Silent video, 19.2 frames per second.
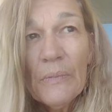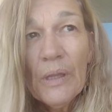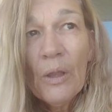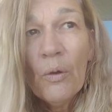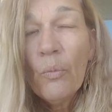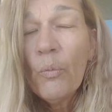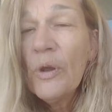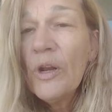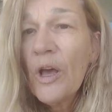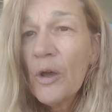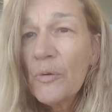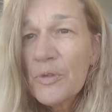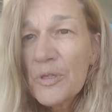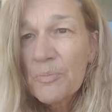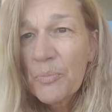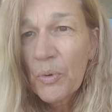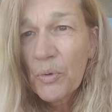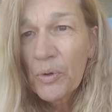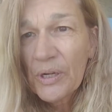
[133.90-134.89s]
When I
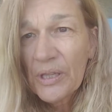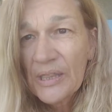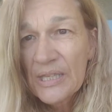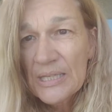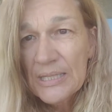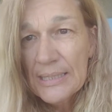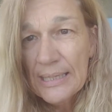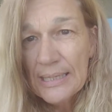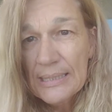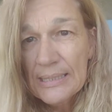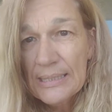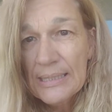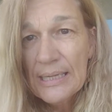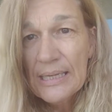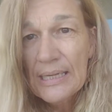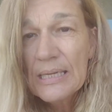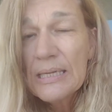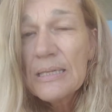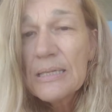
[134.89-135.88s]
was born in the
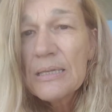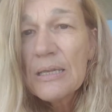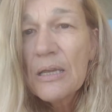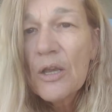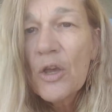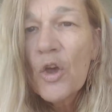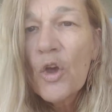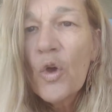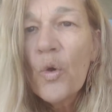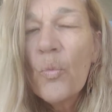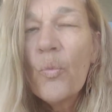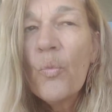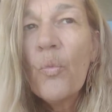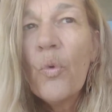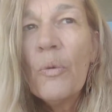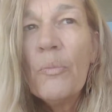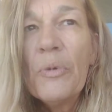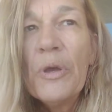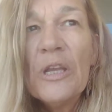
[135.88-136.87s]
60s,
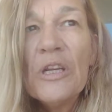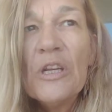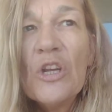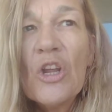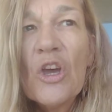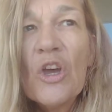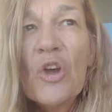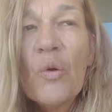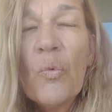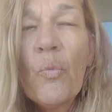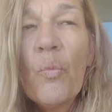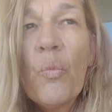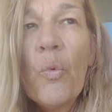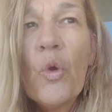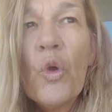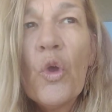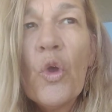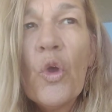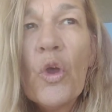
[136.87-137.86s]
women
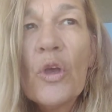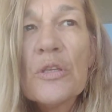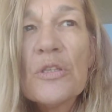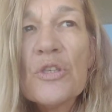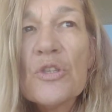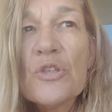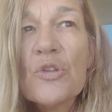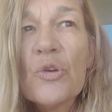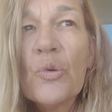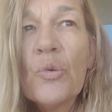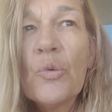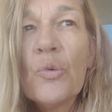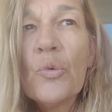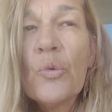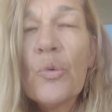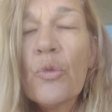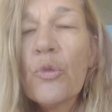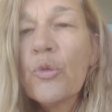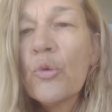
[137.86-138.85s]
were
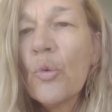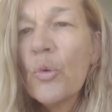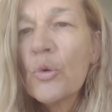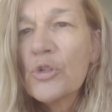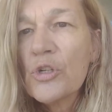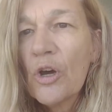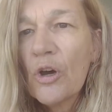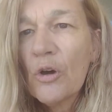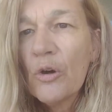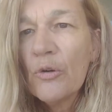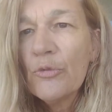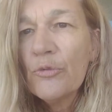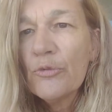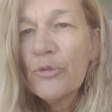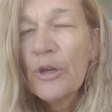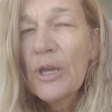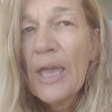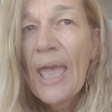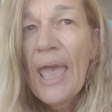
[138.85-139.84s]
still thought
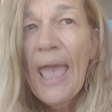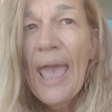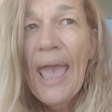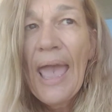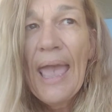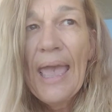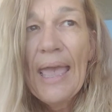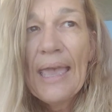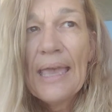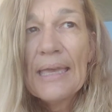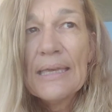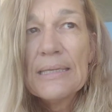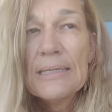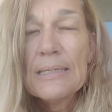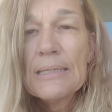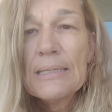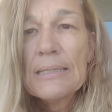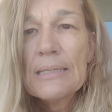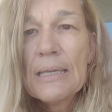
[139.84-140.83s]
of
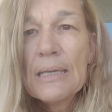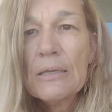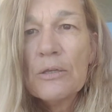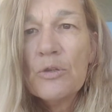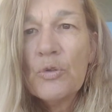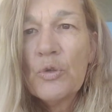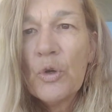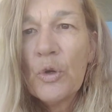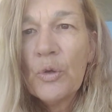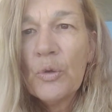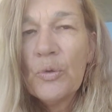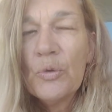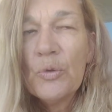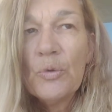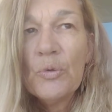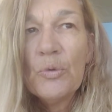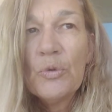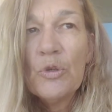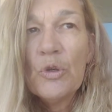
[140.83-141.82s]
as,
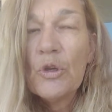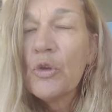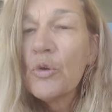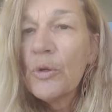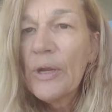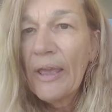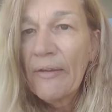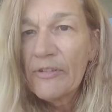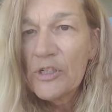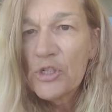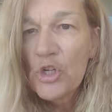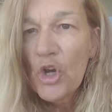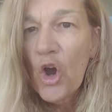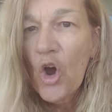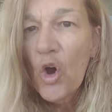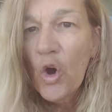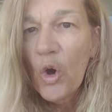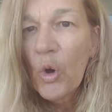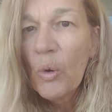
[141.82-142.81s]
you could have a
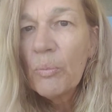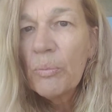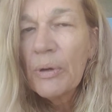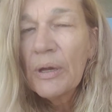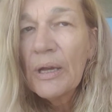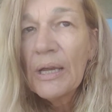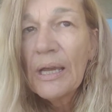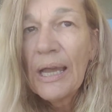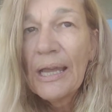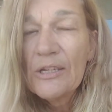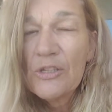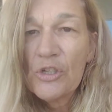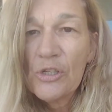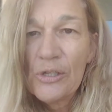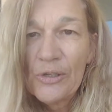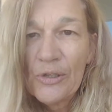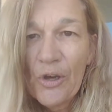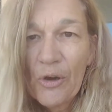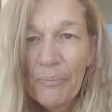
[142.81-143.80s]
job
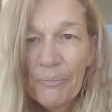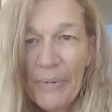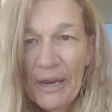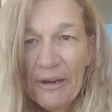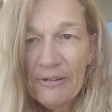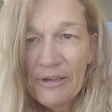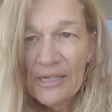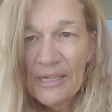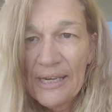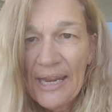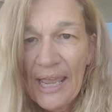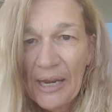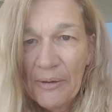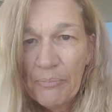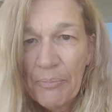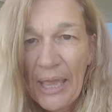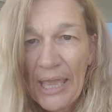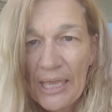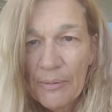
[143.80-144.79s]
until you got married and
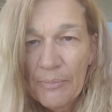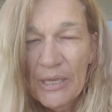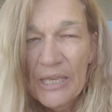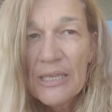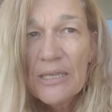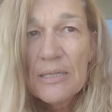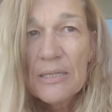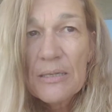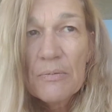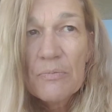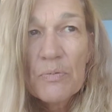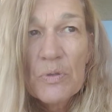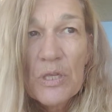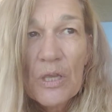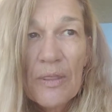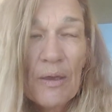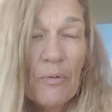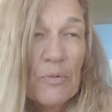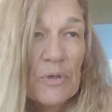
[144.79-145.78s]
had babies.
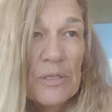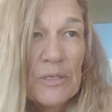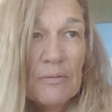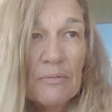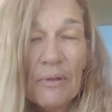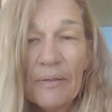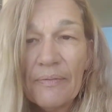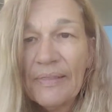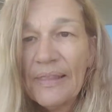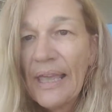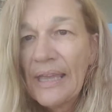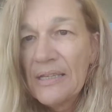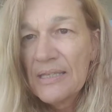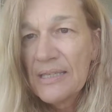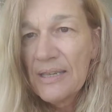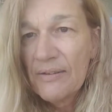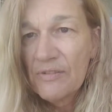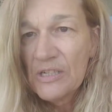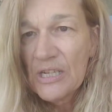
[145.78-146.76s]
So that was late
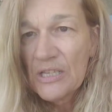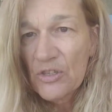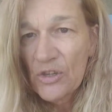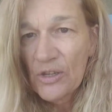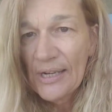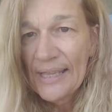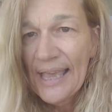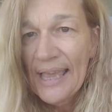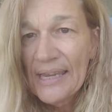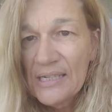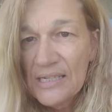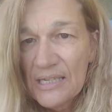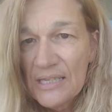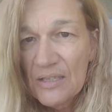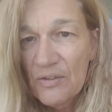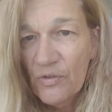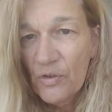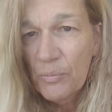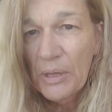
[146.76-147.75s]
70s, early
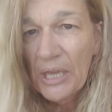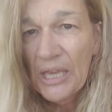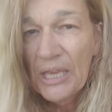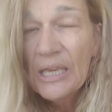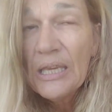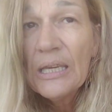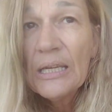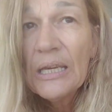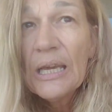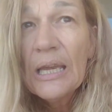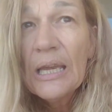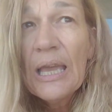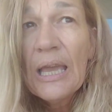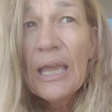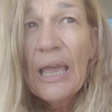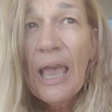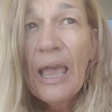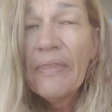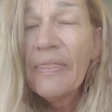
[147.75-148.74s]
80s for me.
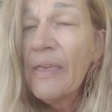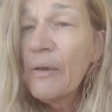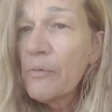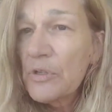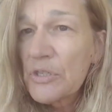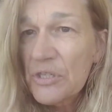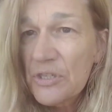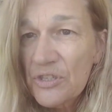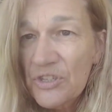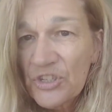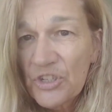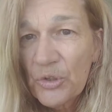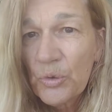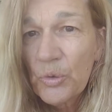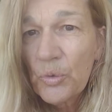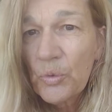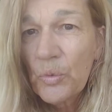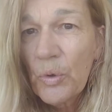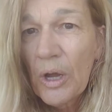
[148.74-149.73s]
And that was
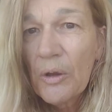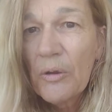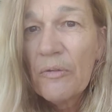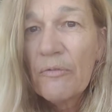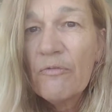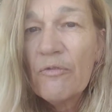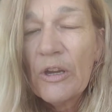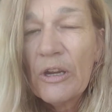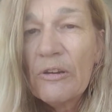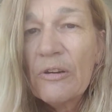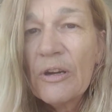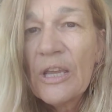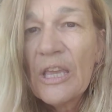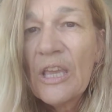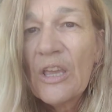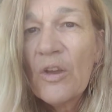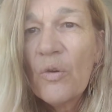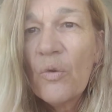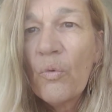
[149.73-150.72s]
still a
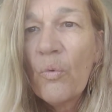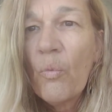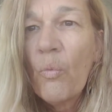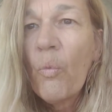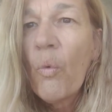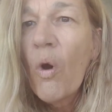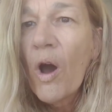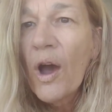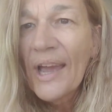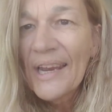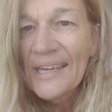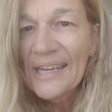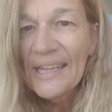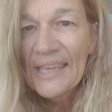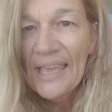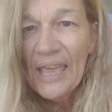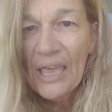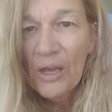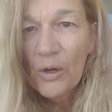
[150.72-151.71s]
very
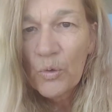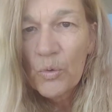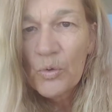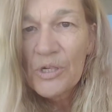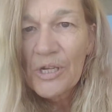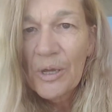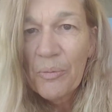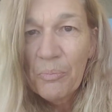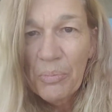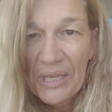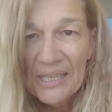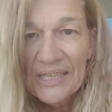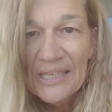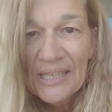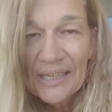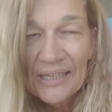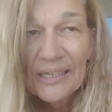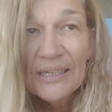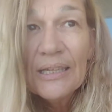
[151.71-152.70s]
widely held
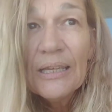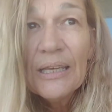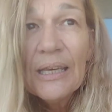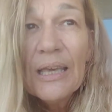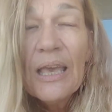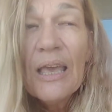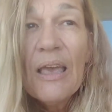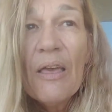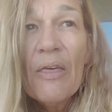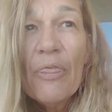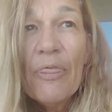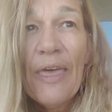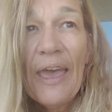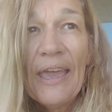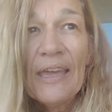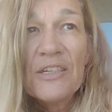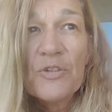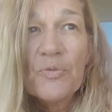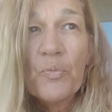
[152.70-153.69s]
opinion
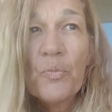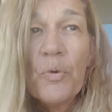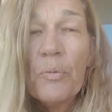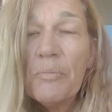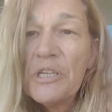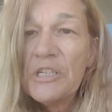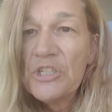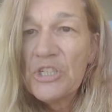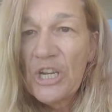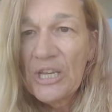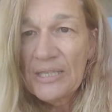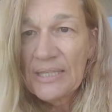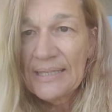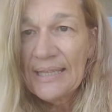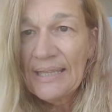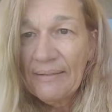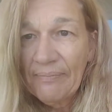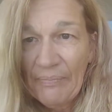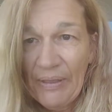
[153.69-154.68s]
that women just
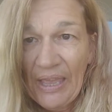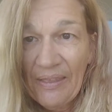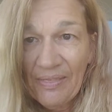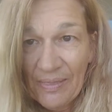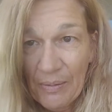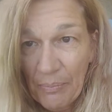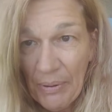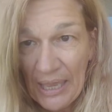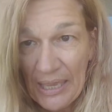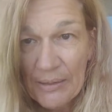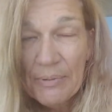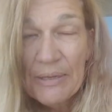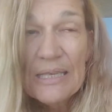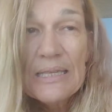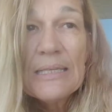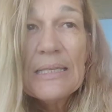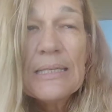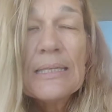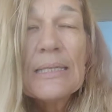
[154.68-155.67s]
had the
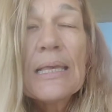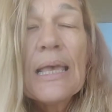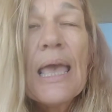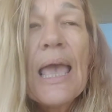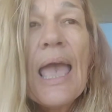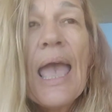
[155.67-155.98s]
babies.